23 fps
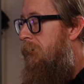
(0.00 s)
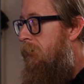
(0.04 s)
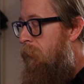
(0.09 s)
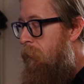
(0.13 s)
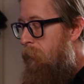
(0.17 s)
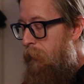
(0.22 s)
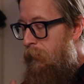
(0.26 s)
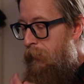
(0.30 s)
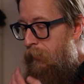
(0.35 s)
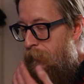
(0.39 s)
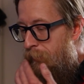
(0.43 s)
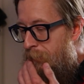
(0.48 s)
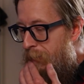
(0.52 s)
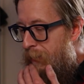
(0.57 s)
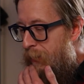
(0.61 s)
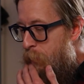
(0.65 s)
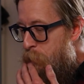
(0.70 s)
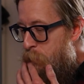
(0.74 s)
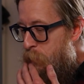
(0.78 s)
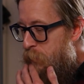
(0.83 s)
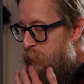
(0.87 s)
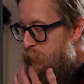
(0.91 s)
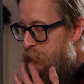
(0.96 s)
Well, I
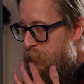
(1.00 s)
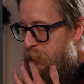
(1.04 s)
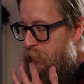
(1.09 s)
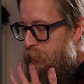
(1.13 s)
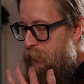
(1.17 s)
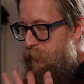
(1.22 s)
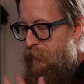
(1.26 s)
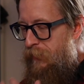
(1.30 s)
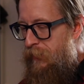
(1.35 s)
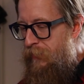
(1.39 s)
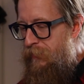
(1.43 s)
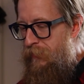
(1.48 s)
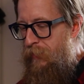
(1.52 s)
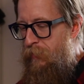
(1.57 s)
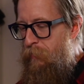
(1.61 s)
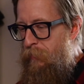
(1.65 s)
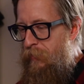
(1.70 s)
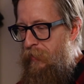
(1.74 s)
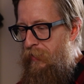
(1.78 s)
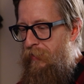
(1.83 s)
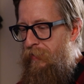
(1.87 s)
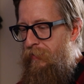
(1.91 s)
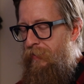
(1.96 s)
appreciate you saying that,
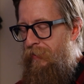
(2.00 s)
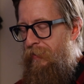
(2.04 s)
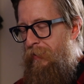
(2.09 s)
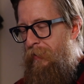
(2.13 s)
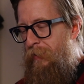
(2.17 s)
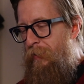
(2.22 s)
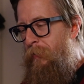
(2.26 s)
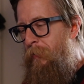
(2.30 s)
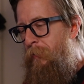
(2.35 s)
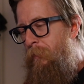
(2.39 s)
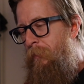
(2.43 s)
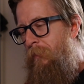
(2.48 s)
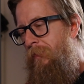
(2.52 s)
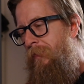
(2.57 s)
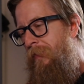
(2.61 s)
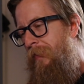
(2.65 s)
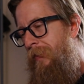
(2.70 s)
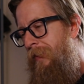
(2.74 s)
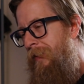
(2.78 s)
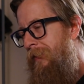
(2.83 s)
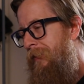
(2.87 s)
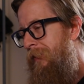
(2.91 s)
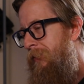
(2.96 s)
man.
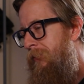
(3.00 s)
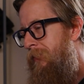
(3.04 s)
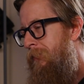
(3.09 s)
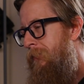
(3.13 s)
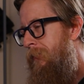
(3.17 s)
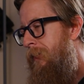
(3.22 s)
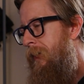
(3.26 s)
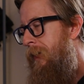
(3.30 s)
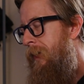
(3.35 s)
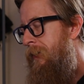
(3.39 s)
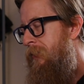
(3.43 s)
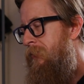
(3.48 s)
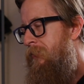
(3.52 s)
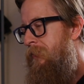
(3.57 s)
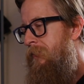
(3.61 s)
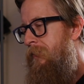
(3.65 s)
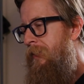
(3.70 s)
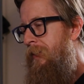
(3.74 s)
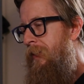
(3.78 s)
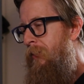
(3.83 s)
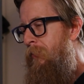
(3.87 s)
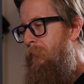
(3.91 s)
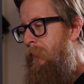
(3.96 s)

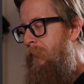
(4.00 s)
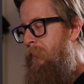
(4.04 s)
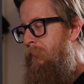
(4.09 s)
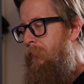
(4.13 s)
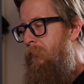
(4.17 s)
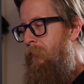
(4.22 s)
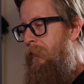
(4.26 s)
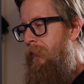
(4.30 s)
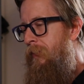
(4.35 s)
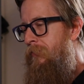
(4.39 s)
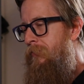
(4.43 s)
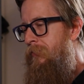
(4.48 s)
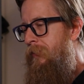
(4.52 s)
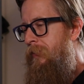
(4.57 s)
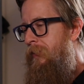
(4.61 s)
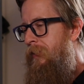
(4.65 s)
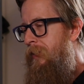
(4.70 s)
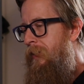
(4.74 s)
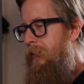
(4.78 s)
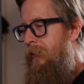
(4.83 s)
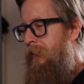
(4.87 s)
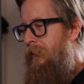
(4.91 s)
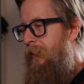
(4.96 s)
Actually, I remember when I was a
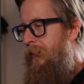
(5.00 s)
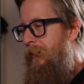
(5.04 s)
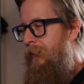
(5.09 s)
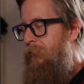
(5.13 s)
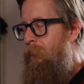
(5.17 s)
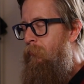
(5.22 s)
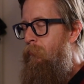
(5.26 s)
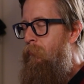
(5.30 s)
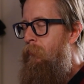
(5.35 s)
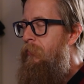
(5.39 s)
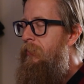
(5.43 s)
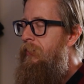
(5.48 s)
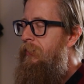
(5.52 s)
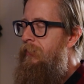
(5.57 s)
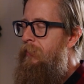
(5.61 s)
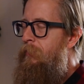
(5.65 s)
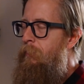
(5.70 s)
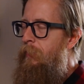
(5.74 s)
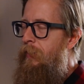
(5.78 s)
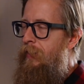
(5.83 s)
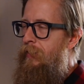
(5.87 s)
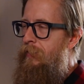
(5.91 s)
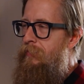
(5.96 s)
kid, I had a really
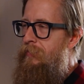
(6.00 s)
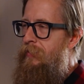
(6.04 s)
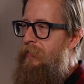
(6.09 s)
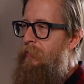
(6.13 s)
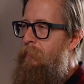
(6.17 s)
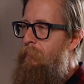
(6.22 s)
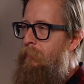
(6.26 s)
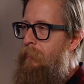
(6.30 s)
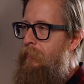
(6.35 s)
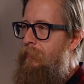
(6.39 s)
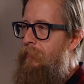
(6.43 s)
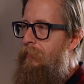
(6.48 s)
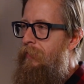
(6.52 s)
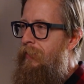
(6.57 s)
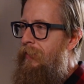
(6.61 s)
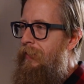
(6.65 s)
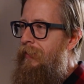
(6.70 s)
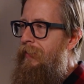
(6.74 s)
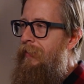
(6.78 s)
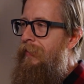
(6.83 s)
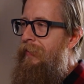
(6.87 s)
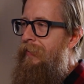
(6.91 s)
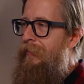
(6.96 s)
bad temper,
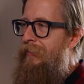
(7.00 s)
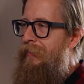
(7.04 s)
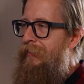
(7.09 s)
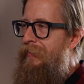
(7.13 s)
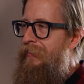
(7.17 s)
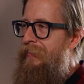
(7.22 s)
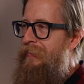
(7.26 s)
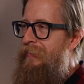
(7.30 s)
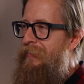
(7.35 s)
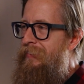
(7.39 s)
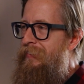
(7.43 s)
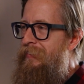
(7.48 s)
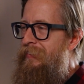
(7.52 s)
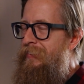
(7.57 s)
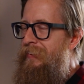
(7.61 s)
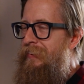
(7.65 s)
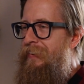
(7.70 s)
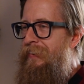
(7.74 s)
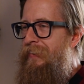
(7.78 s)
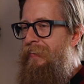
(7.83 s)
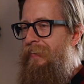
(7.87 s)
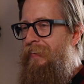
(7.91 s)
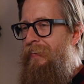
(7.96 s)
and
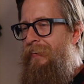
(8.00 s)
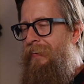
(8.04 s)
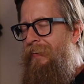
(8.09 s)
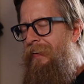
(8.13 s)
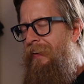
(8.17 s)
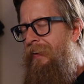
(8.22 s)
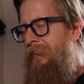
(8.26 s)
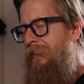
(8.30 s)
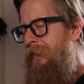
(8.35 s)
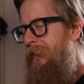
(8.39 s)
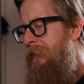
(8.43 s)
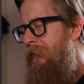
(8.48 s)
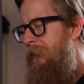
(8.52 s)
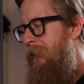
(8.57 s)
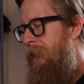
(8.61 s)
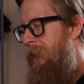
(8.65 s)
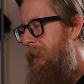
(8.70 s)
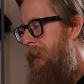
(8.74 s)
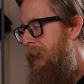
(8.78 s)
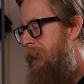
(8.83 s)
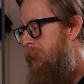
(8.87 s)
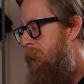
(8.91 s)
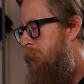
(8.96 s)

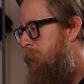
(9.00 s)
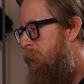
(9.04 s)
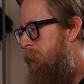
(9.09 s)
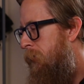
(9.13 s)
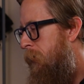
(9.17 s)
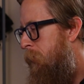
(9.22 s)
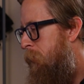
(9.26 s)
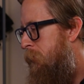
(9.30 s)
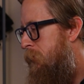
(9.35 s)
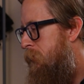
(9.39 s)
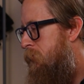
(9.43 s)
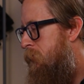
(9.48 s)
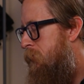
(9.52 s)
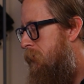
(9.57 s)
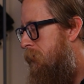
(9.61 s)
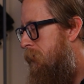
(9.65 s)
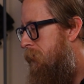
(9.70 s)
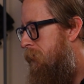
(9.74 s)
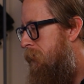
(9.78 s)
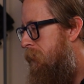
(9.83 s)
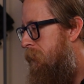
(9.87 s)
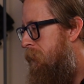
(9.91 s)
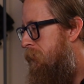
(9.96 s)
I grew up in
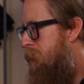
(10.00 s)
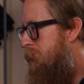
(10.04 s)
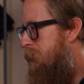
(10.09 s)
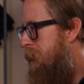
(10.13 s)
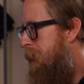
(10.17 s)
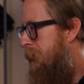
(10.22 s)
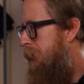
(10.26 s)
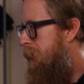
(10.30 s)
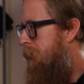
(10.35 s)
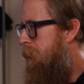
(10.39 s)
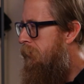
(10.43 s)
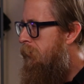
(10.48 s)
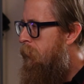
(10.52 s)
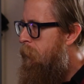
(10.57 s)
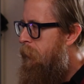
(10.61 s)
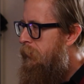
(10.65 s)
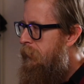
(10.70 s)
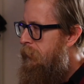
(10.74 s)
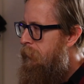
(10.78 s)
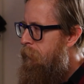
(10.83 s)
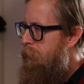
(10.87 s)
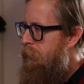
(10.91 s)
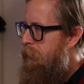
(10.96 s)
church, and
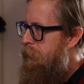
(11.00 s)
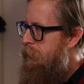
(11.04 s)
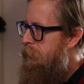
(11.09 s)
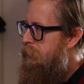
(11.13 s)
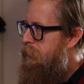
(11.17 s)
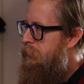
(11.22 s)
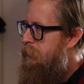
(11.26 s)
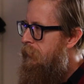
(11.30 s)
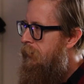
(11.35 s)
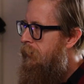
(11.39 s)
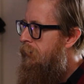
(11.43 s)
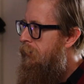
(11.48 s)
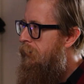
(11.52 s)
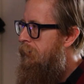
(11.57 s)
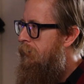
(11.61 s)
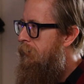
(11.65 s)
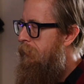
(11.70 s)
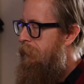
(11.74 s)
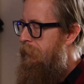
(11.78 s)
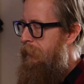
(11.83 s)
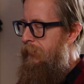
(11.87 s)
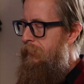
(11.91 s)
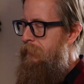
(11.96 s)
nobody really
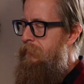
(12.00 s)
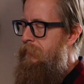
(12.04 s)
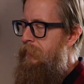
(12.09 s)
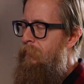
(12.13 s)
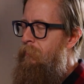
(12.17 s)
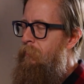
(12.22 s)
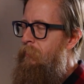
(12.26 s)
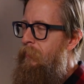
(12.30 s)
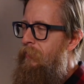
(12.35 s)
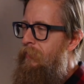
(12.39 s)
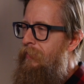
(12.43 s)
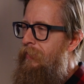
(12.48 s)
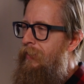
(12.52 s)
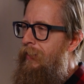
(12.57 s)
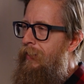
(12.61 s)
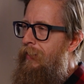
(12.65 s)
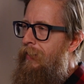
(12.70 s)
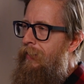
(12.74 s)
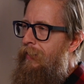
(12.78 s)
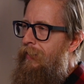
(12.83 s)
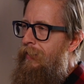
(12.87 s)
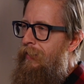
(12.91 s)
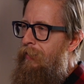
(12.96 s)
saw that temper.
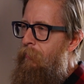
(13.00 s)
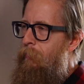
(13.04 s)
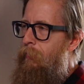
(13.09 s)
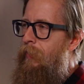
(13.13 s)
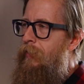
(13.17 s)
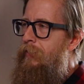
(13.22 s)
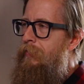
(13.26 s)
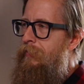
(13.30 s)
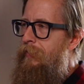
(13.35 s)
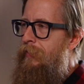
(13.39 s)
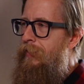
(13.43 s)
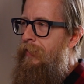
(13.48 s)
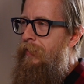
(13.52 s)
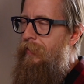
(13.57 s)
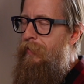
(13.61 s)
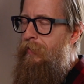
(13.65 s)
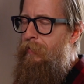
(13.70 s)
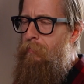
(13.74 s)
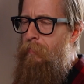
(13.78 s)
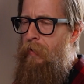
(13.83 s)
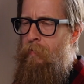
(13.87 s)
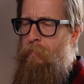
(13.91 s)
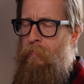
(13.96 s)
And one
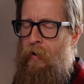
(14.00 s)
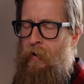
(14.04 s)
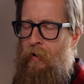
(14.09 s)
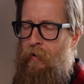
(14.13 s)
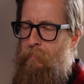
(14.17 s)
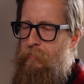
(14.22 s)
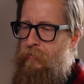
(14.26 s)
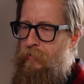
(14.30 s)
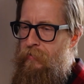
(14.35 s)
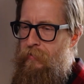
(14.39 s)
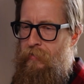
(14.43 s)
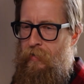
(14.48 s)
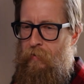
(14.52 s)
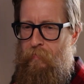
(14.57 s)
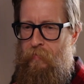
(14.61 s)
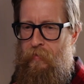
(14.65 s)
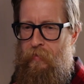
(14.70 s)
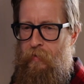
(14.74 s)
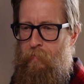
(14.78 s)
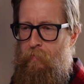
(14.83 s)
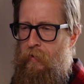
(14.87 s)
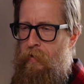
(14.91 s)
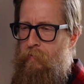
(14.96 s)
day, my mom did
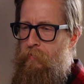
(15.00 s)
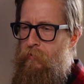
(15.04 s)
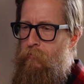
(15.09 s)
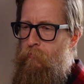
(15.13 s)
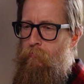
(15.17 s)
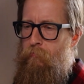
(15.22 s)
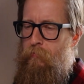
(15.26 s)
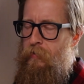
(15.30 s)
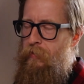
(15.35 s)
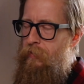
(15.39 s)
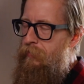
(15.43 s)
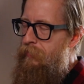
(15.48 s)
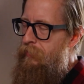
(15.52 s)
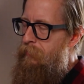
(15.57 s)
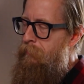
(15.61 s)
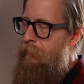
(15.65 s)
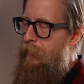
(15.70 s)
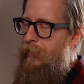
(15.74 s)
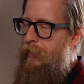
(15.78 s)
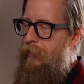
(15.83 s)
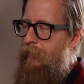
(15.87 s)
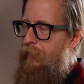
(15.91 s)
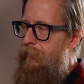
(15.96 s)
something that made me really
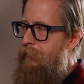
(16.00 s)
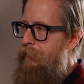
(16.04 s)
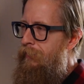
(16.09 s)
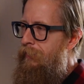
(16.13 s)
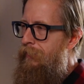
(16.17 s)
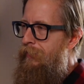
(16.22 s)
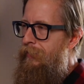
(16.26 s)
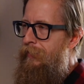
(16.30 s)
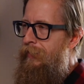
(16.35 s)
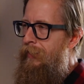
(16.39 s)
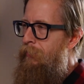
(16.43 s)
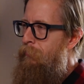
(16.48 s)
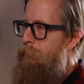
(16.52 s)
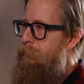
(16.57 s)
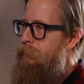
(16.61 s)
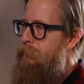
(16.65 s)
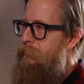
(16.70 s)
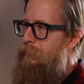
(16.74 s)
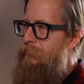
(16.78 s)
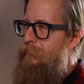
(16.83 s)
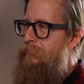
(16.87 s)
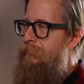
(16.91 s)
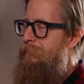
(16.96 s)
mad, and I
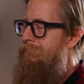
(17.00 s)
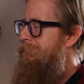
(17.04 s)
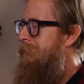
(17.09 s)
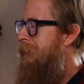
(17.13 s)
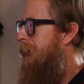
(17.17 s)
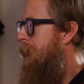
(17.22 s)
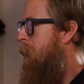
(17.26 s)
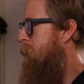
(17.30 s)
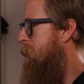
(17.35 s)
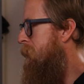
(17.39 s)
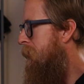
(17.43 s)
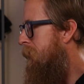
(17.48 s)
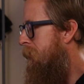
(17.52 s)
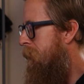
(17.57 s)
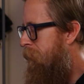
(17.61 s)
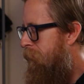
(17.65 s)
was on the